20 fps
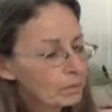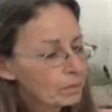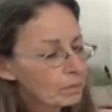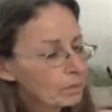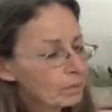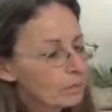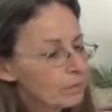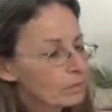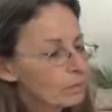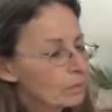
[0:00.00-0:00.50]

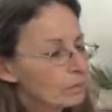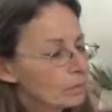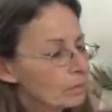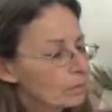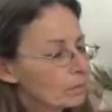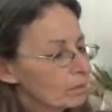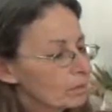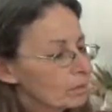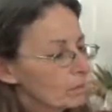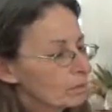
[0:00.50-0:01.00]

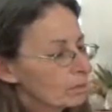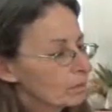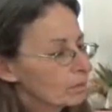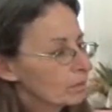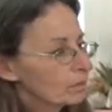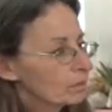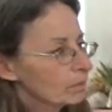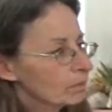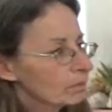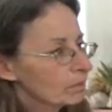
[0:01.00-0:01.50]

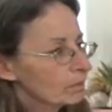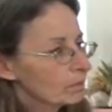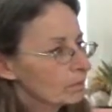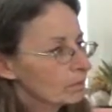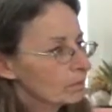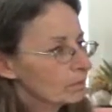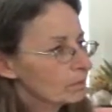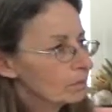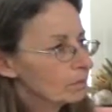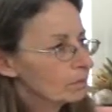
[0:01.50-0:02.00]

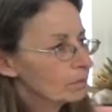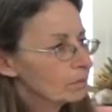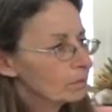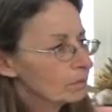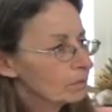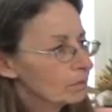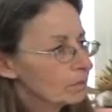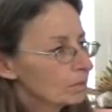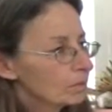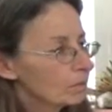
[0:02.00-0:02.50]

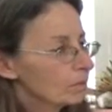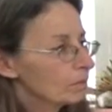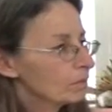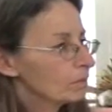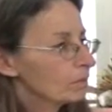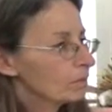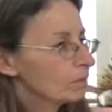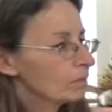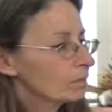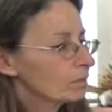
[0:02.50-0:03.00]

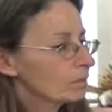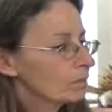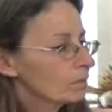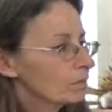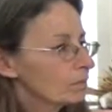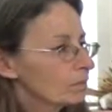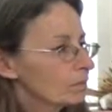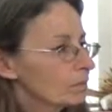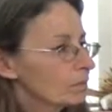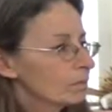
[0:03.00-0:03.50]

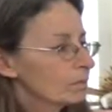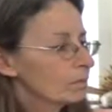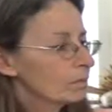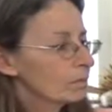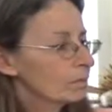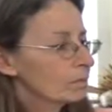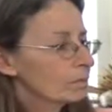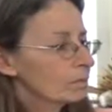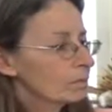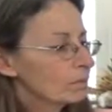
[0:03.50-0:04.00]

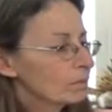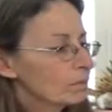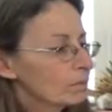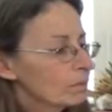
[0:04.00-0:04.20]
(silent)